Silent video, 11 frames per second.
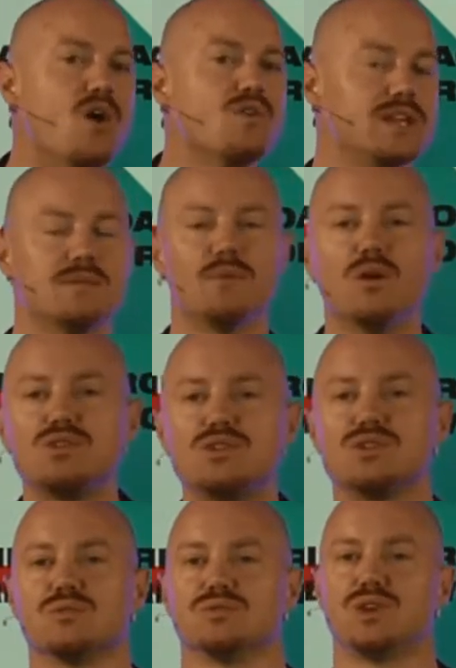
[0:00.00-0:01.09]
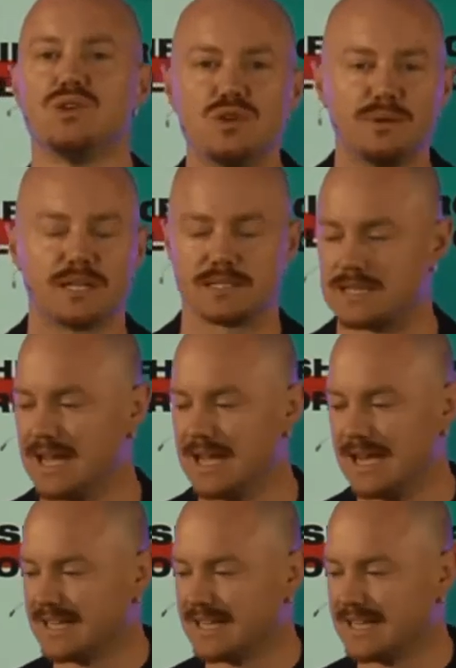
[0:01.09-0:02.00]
own emotional turbulence,